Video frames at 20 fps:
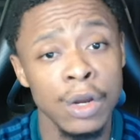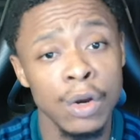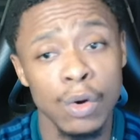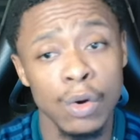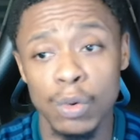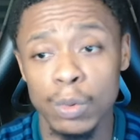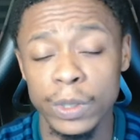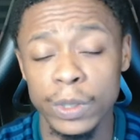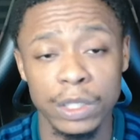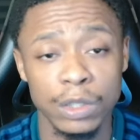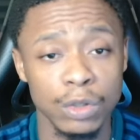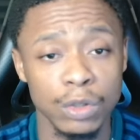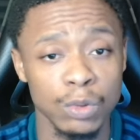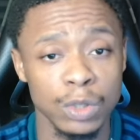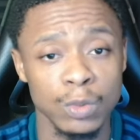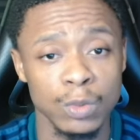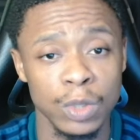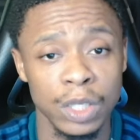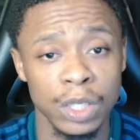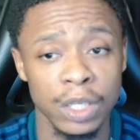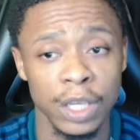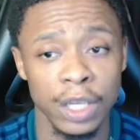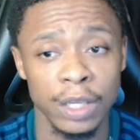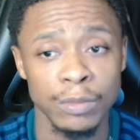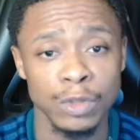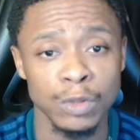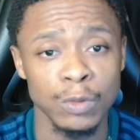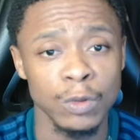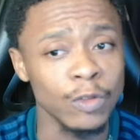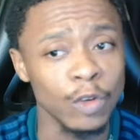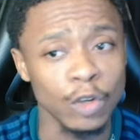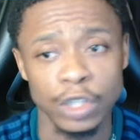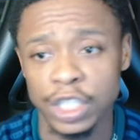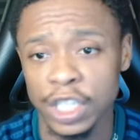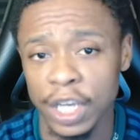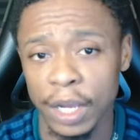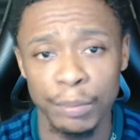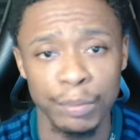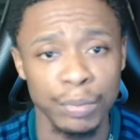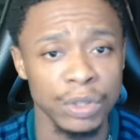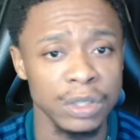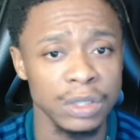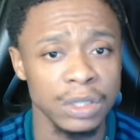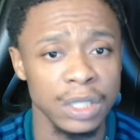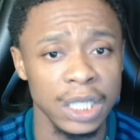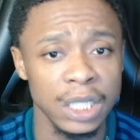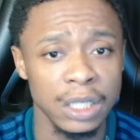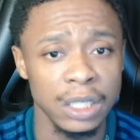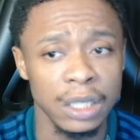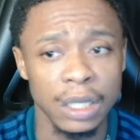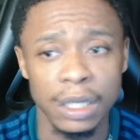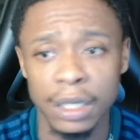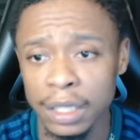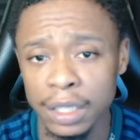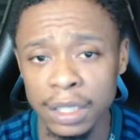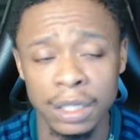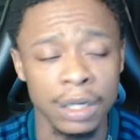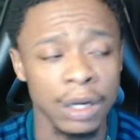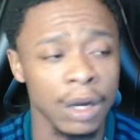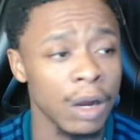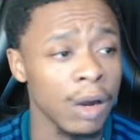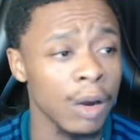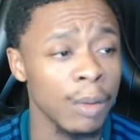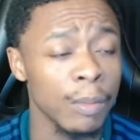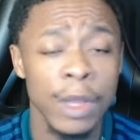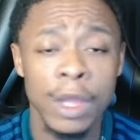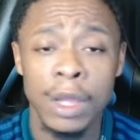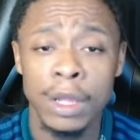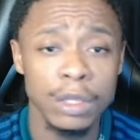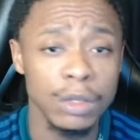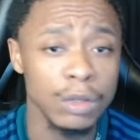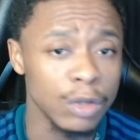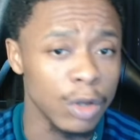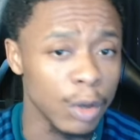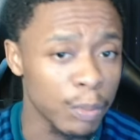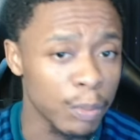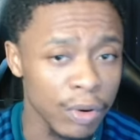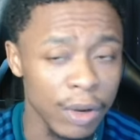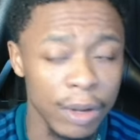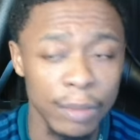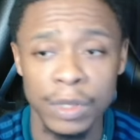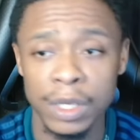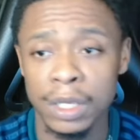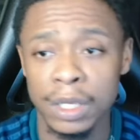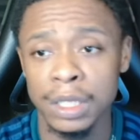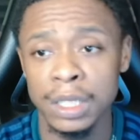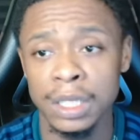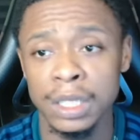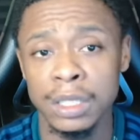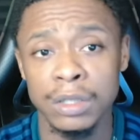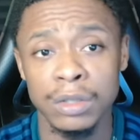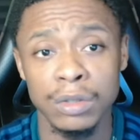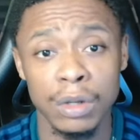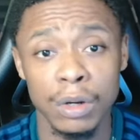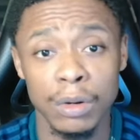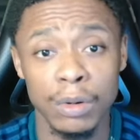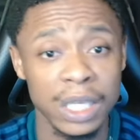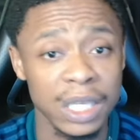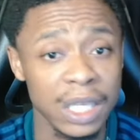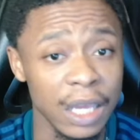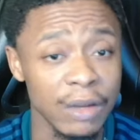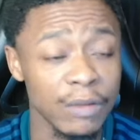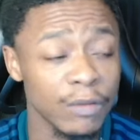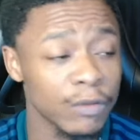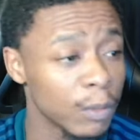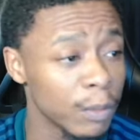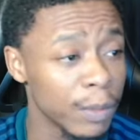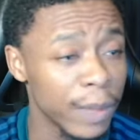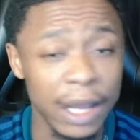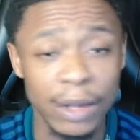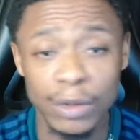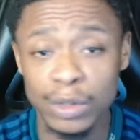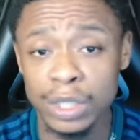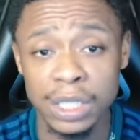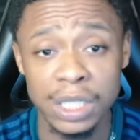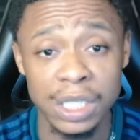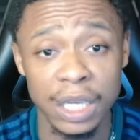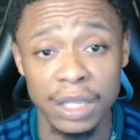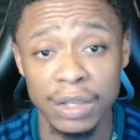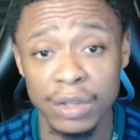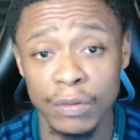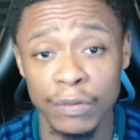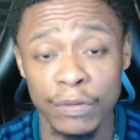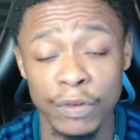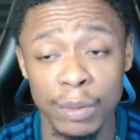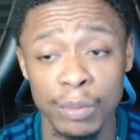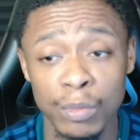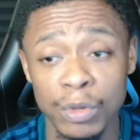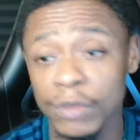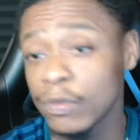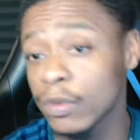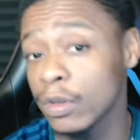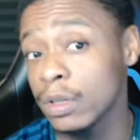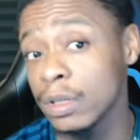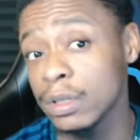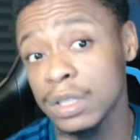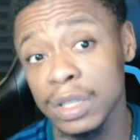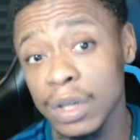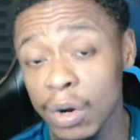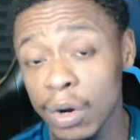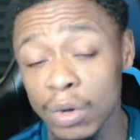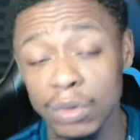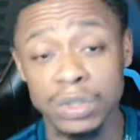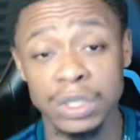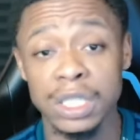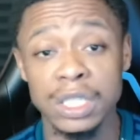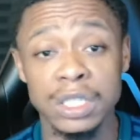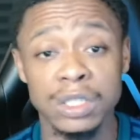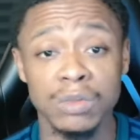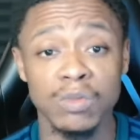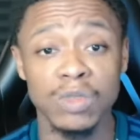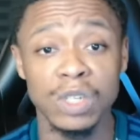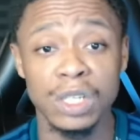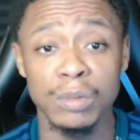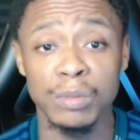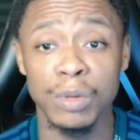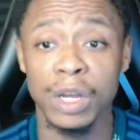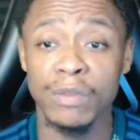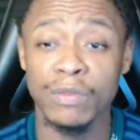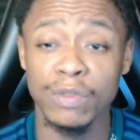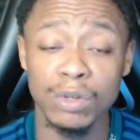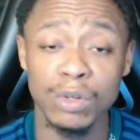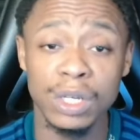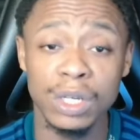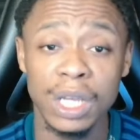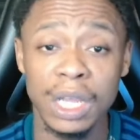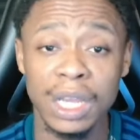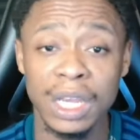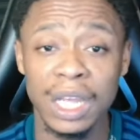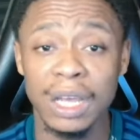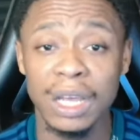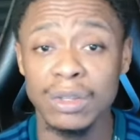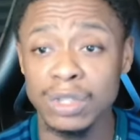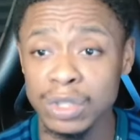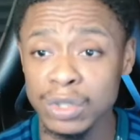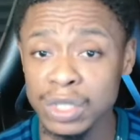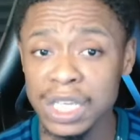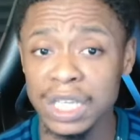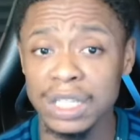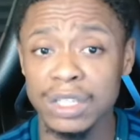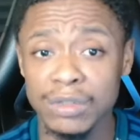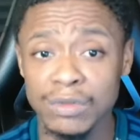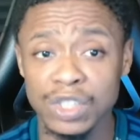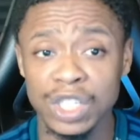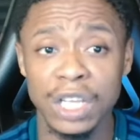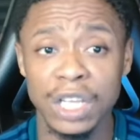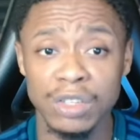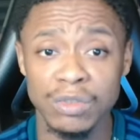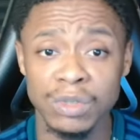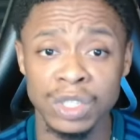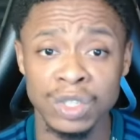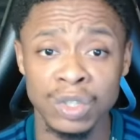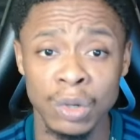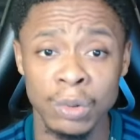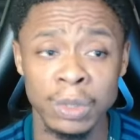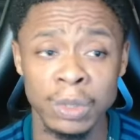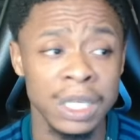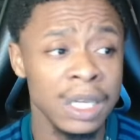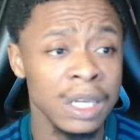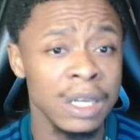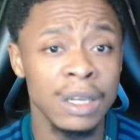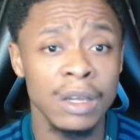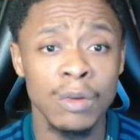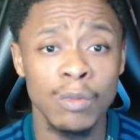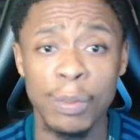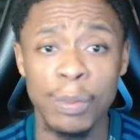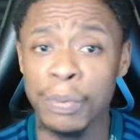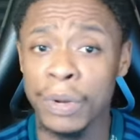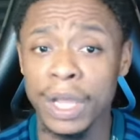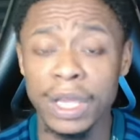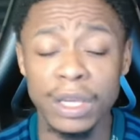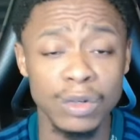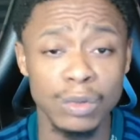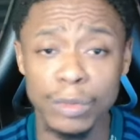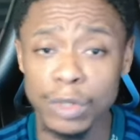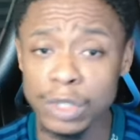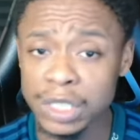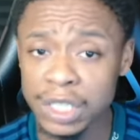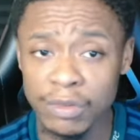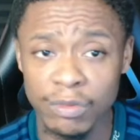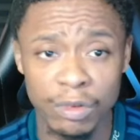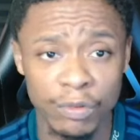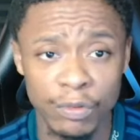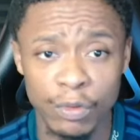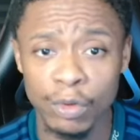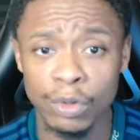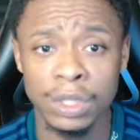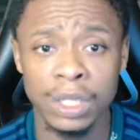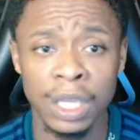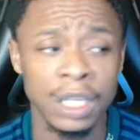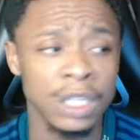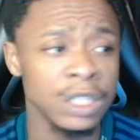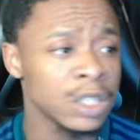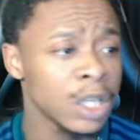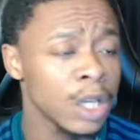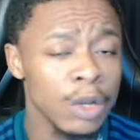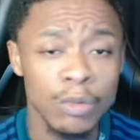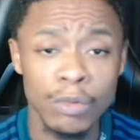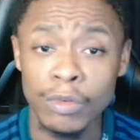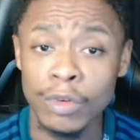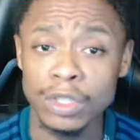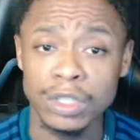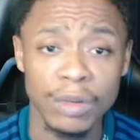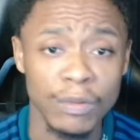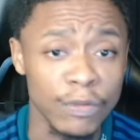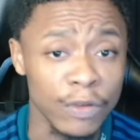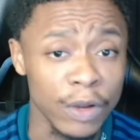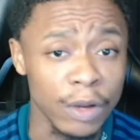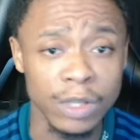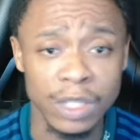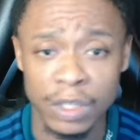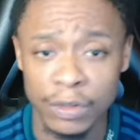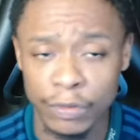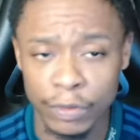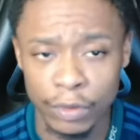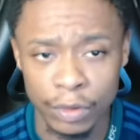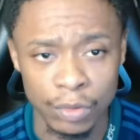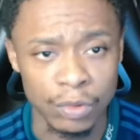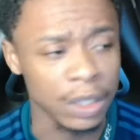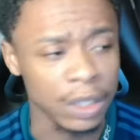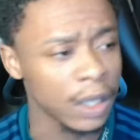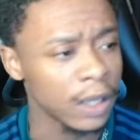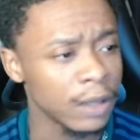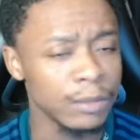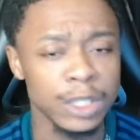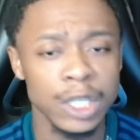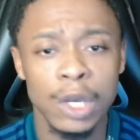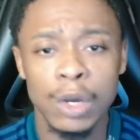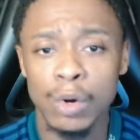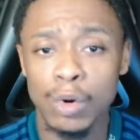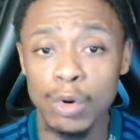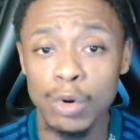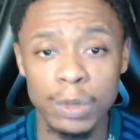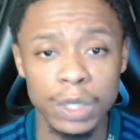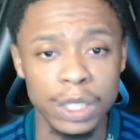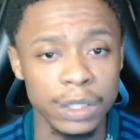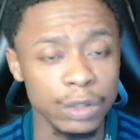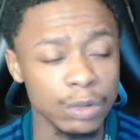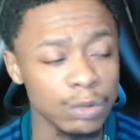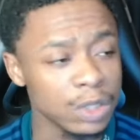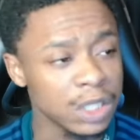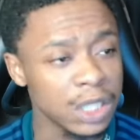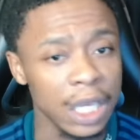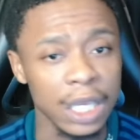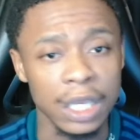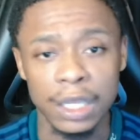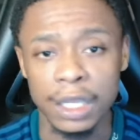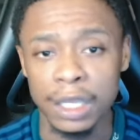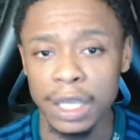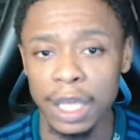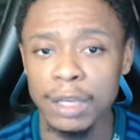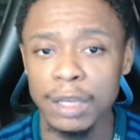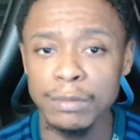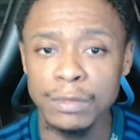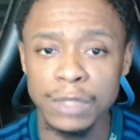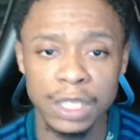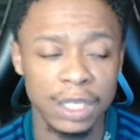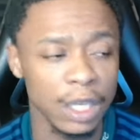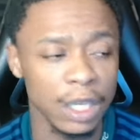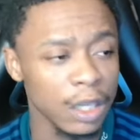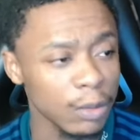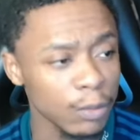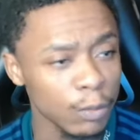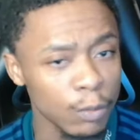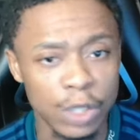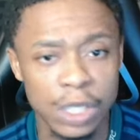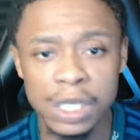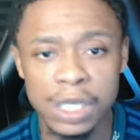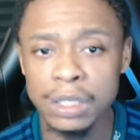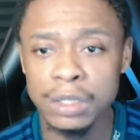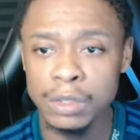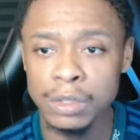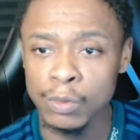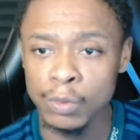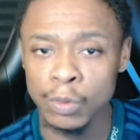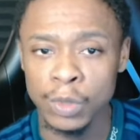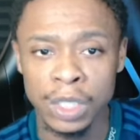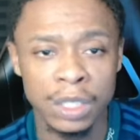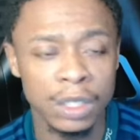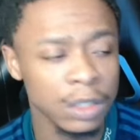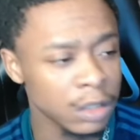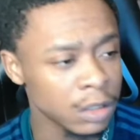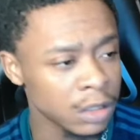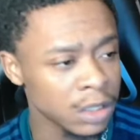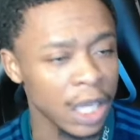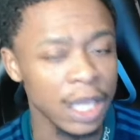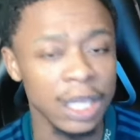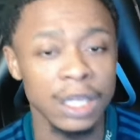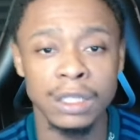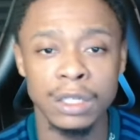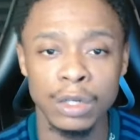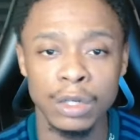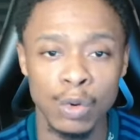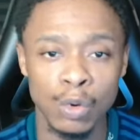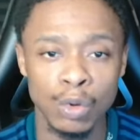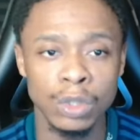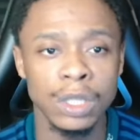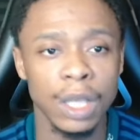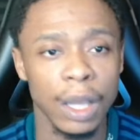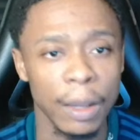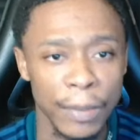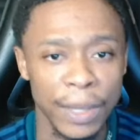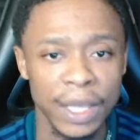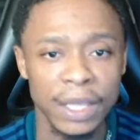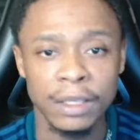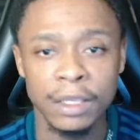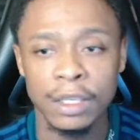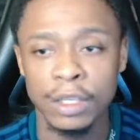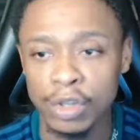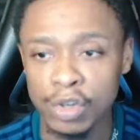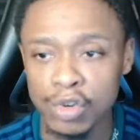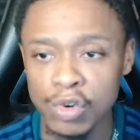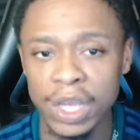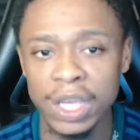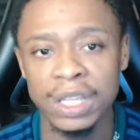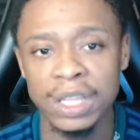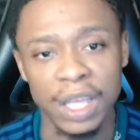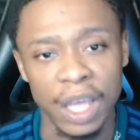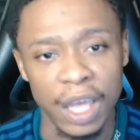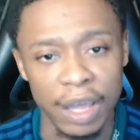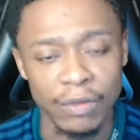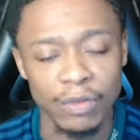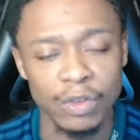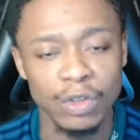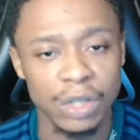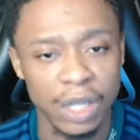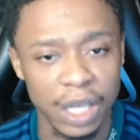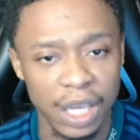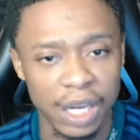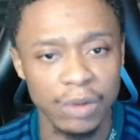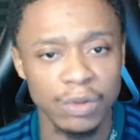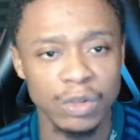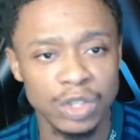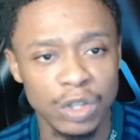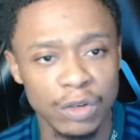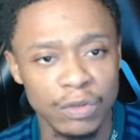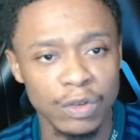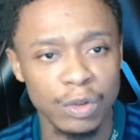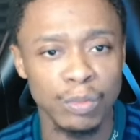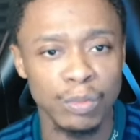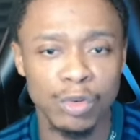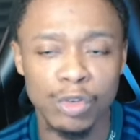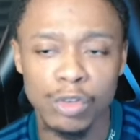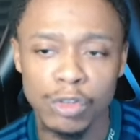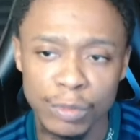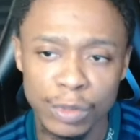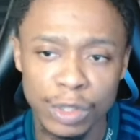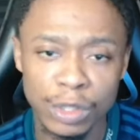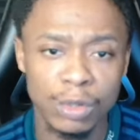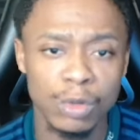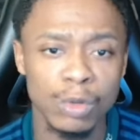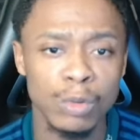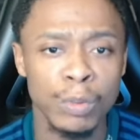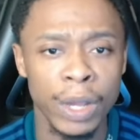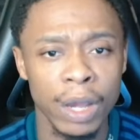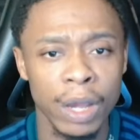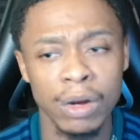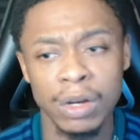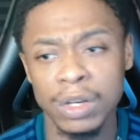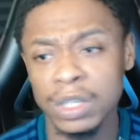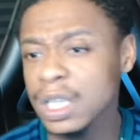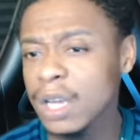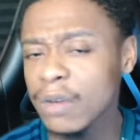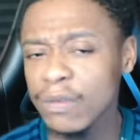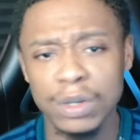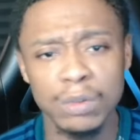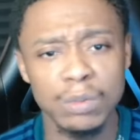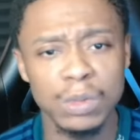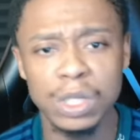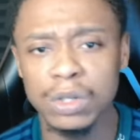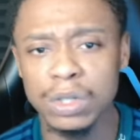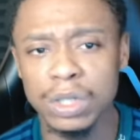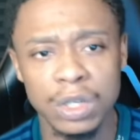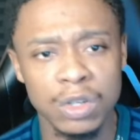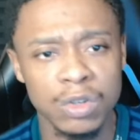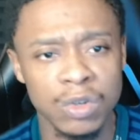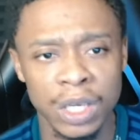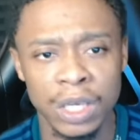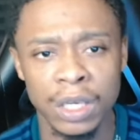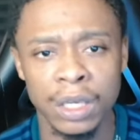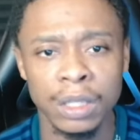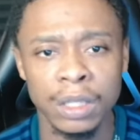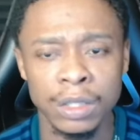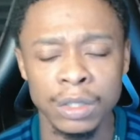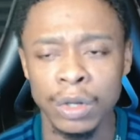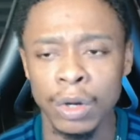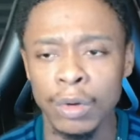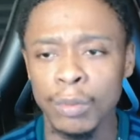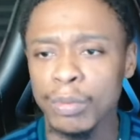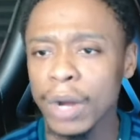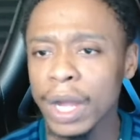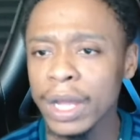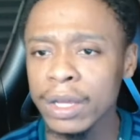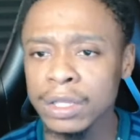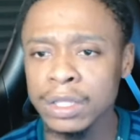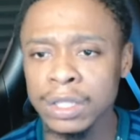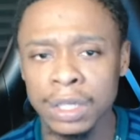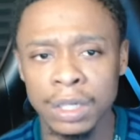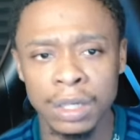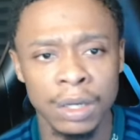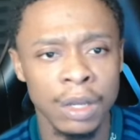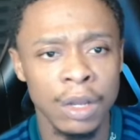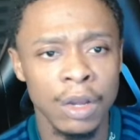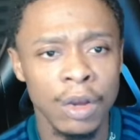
All we can do is win games. We've got Champions League, League Cup, you know, Premier League, you know, again, from now to the end of February, to the whole season, really. But if you look at now to the end of January, sorry, we're playing almost every 4 days. We've got some very difficult games. All we can do is take it game to game, week to week, take the good and make it great, the evident areas of improvement, do better. Because I think we could have created, you know, prior to